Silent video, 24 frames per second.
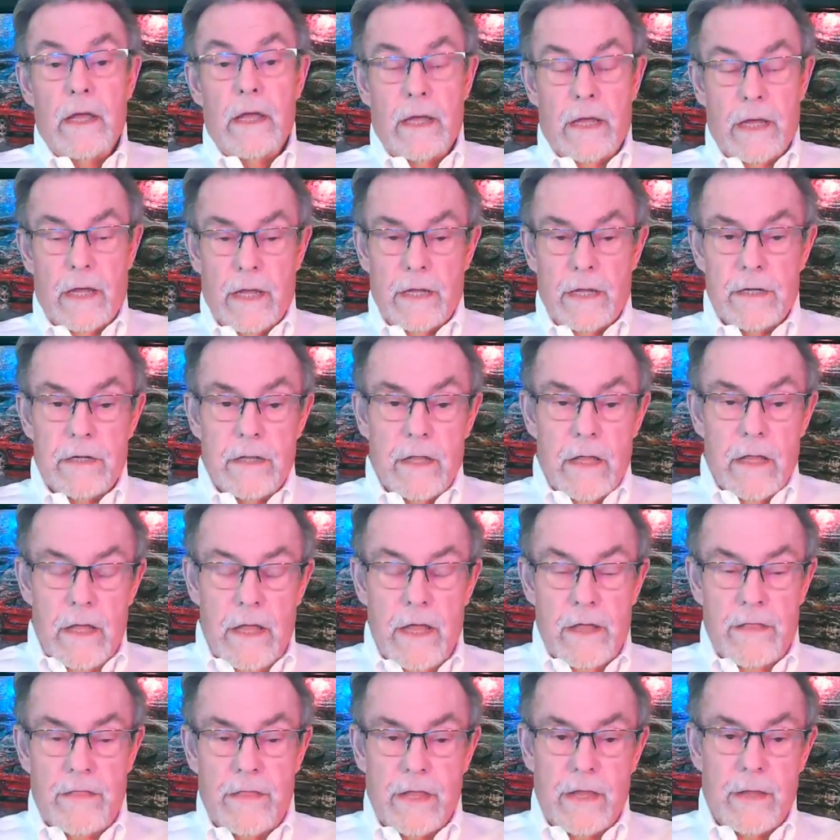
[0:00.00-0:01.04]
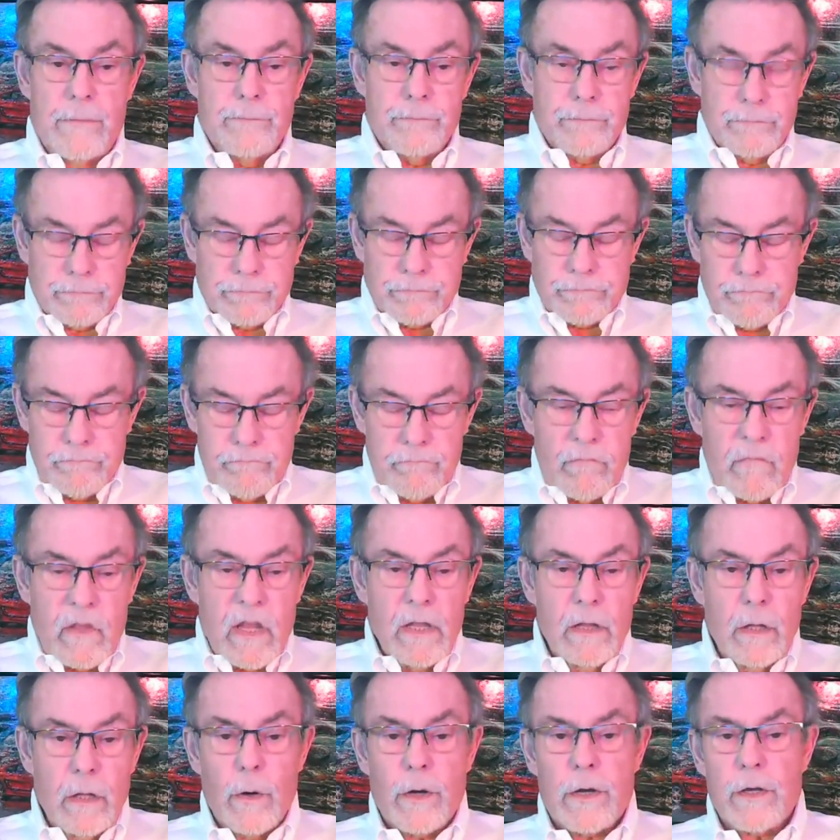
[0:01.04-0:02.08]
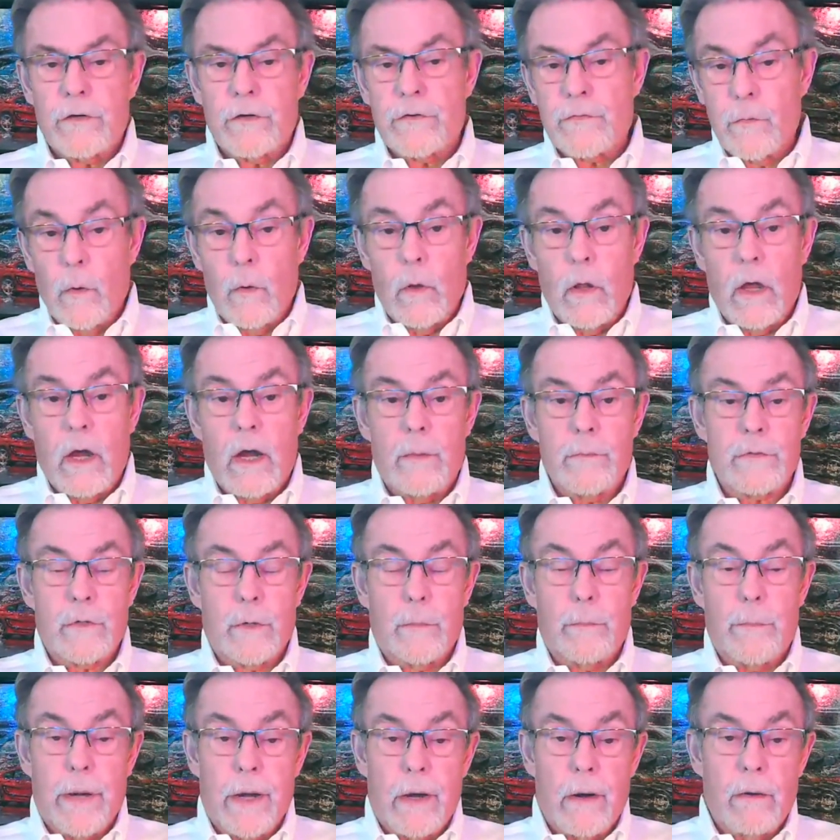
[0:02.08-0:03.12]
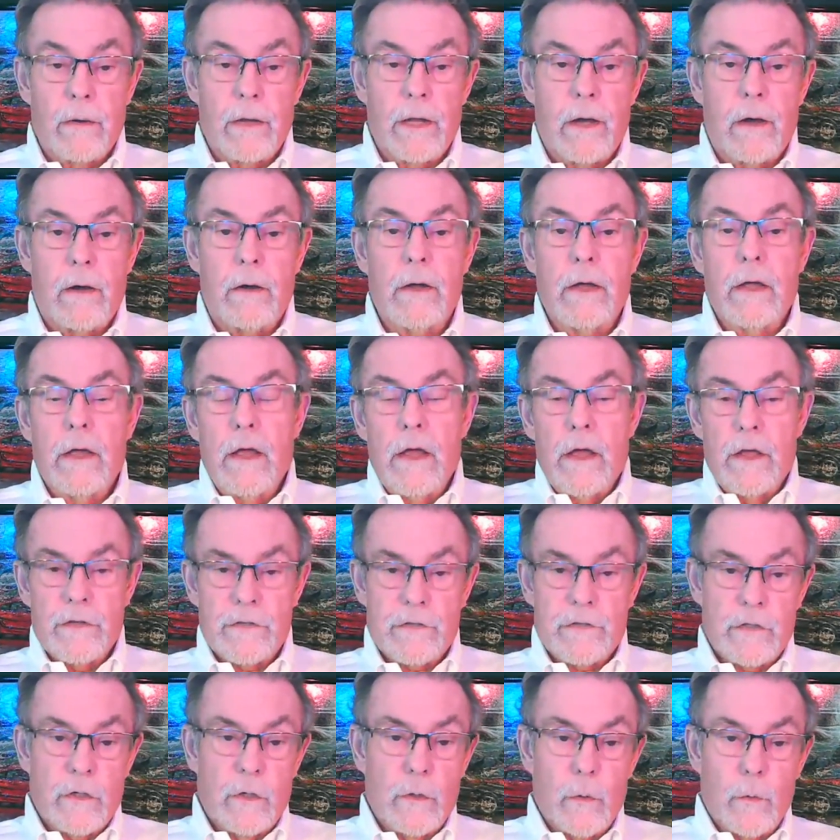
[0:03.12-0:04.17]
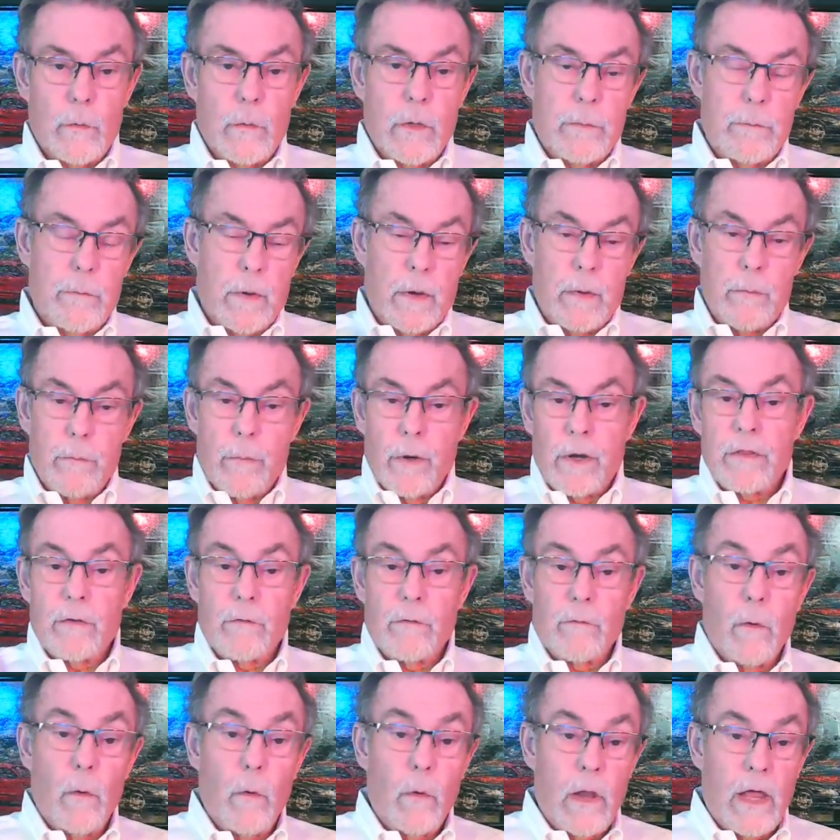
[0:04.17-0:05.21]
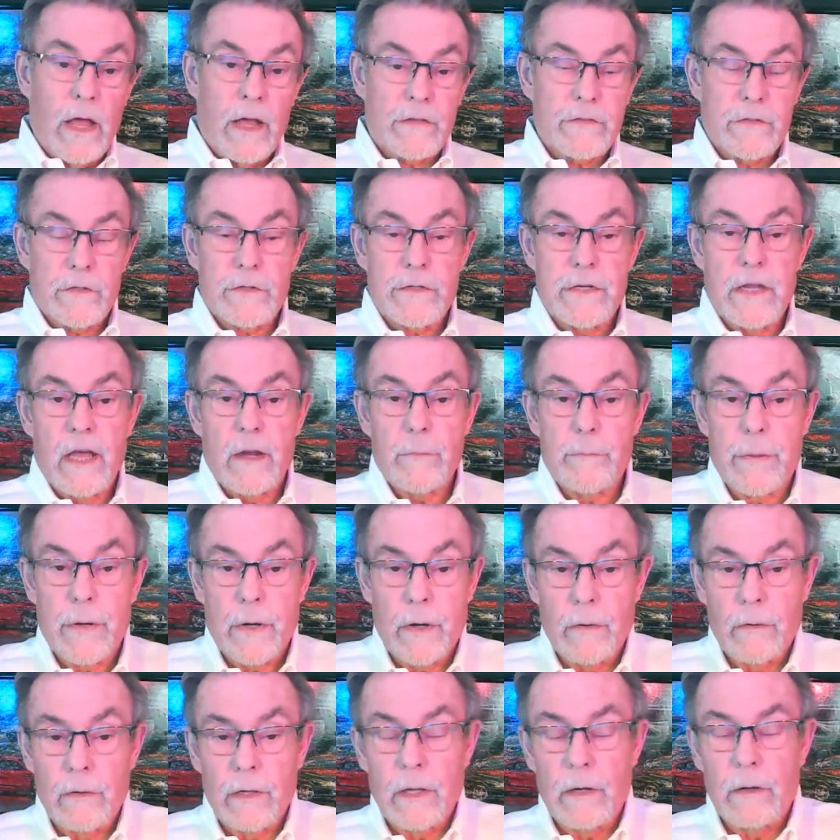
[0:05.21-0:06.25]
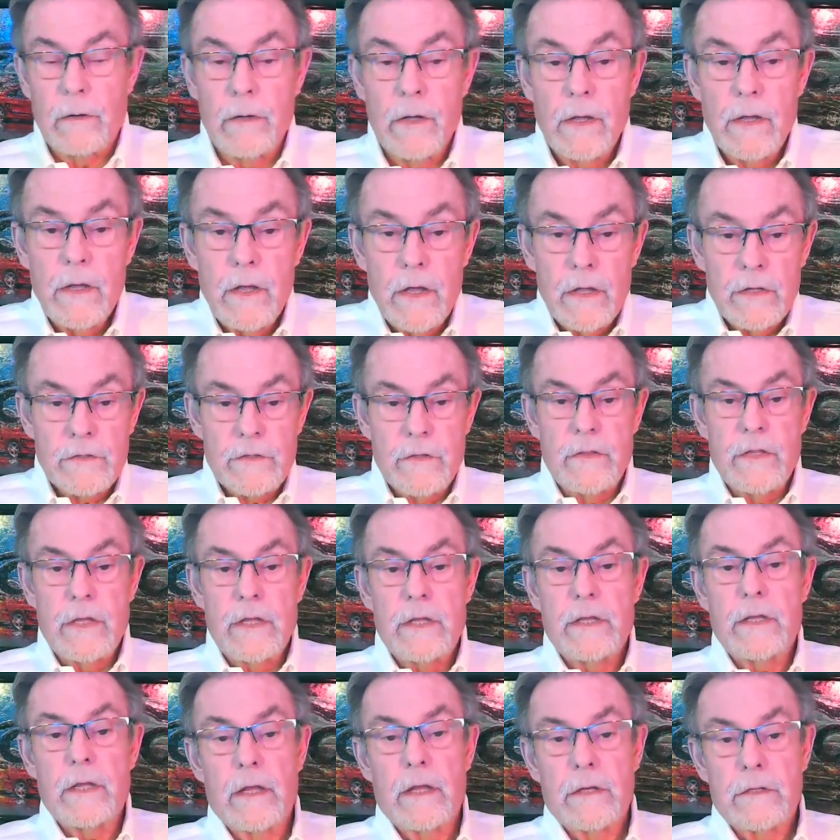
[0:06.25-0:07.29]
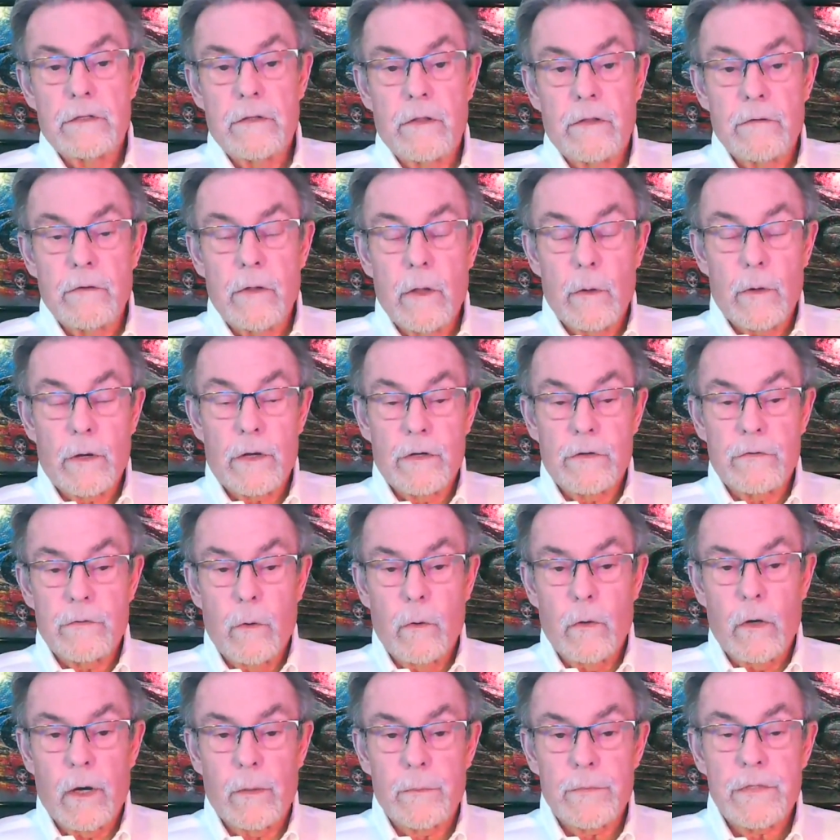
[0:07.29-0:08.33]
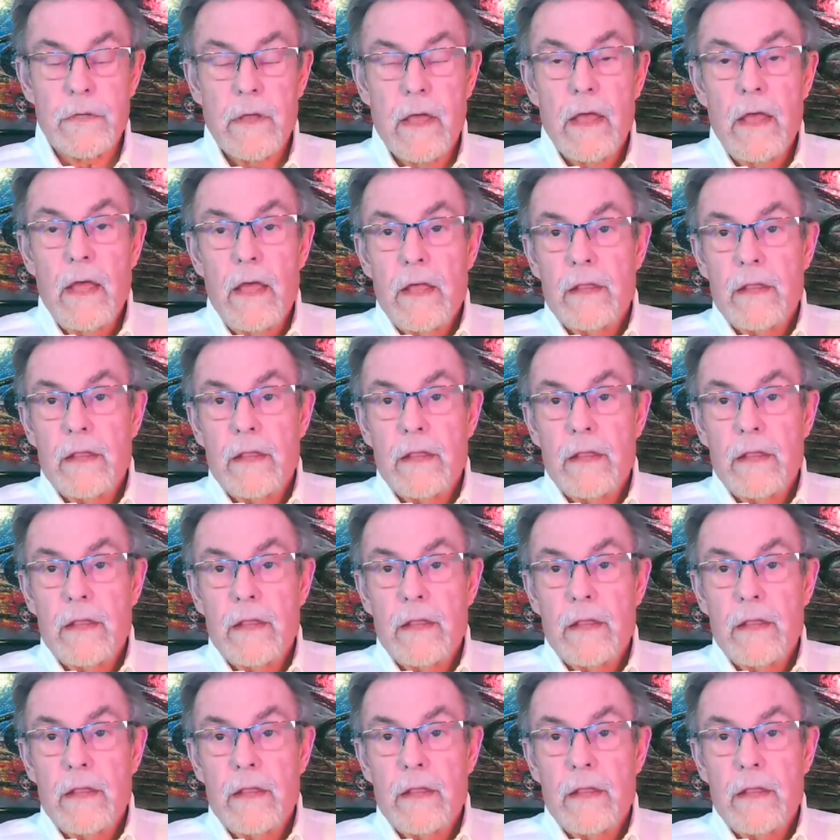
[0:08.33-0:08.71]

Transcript: And the lower control arms are parallel, so we, we bring the roll axis down parallel to the, uh, to the lower control arms.